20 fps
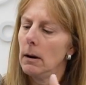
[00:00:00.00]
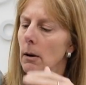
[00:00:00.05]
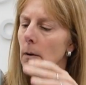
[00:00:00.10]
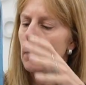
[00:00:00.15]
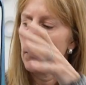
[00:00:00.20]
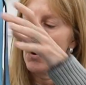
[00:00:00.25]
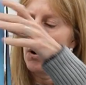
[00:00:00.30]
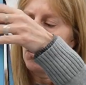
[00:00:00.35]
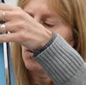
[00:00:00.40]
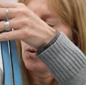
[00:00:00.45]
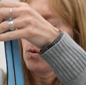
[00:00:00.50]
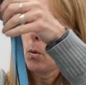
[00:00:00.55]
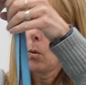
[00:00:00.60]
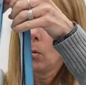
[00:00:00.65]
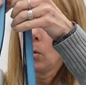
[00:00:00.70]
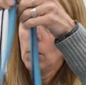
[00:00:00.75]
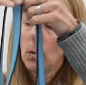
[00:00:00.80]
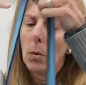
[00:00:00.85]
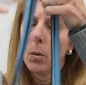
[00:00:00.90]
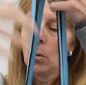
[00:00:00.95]
the
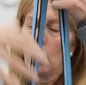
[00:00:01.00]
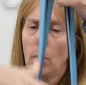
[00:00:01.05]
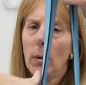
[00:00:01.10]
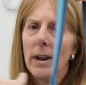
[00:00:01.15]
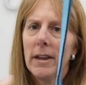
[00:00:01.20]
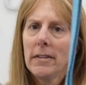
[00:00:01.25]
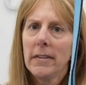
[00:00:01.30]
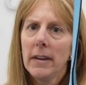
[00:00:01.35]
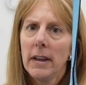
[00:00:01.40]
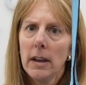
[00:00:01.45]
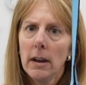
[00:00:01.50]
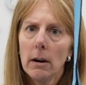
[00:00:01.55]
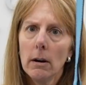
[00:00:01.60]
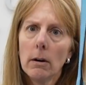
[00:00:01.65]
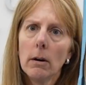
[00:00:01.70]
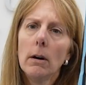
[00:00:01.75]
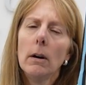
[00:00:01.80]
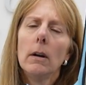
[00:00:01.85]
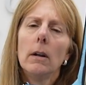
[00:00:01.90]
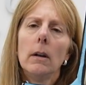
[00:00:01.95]
whole width
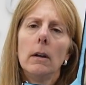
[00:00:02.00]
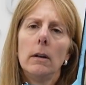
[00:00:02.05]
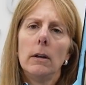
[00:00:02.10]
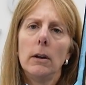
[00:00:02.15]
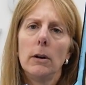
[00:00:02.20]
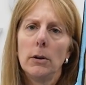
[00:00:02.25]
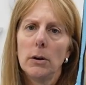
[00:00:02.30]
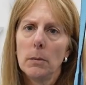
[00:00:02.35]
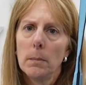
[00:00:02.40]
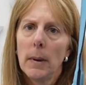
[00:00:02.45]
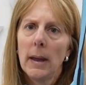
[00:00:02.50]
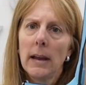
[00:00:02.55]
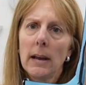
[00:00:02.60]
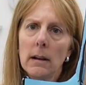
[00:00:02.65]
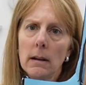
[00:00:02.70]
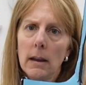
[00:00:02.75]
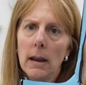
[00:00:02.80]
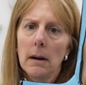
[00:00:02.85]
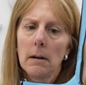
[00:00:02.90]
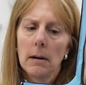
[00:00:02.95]
here, you may
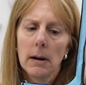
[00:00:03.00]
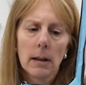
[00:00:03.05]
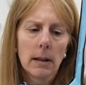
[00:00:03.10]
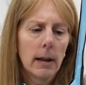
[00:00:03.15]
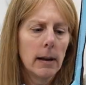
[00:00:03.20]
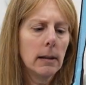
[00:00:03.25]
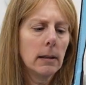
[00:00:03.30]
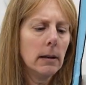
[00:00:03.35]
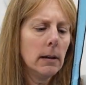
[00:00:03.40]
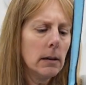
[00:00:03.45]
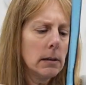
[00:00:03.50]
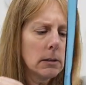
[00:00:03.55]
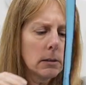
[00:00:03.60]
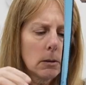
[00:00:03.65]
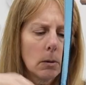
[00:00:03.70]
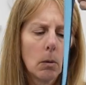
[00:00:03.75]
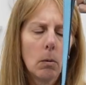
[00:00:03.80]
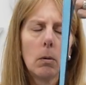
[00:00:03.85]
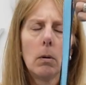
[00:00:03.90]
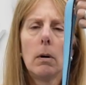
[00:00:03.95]
carry it like
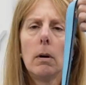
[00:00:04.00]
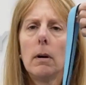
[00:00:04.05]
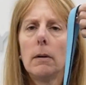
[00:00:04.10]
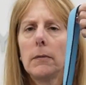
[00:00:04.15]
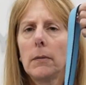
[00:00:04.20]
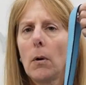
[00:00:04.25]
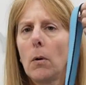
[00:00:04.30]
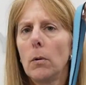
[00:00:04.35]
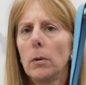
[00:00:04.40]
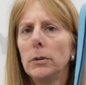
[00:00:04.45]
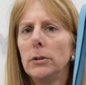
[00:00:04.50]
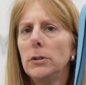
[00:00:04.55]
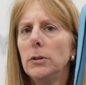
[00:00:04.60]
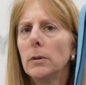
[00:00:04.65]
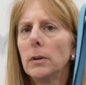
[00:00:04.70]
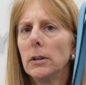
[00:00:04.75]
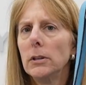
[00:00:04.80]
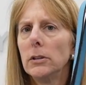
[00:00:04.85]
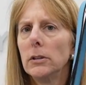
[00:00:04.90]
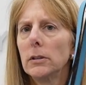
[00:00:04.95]
this, or of course you
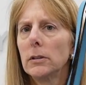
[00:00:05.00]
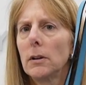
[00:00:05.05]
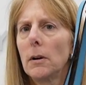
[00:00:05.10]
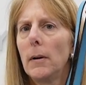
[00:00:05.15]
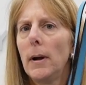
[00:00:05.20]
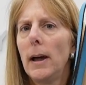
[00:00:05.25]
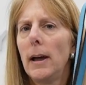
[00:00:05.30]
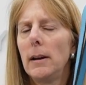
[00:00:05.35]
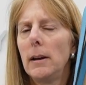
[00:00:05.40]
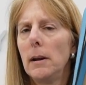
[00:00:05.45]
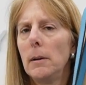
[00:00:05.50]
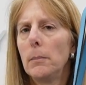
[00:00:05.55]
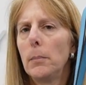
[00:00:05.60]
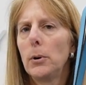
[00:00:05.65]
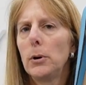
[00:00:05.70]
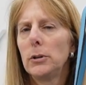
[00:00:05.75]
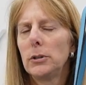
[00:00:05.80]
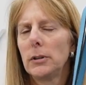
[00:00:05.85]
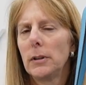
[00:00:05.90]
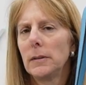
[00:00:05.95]
can just go ahead and
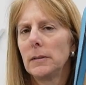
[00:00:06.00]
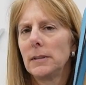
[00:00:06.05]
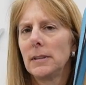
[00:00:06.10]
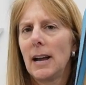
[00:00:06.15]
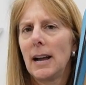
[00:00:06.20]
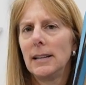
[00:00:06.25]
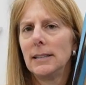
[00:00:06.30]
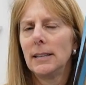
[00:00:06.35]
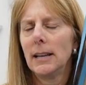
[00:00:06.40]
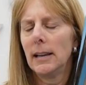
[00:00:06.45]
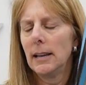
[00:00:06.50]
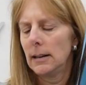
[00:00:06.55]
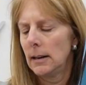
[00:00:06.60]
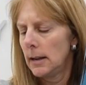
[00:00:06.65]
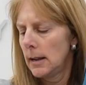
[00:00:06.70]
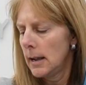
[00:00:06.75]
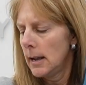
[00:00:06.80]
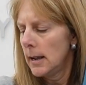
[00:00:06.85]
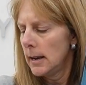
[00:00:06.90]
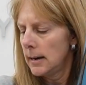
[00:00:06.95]
push those sides
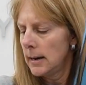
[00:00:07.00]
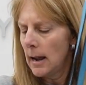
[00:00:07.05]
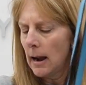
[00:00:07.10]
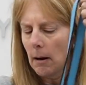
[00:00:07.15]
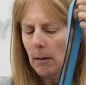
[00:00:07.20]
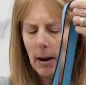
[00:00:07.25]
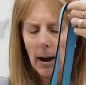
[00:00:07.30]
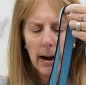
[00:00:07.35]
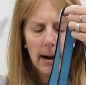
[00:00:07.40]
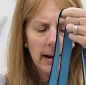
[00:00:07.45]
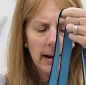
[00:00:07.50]
in. Now I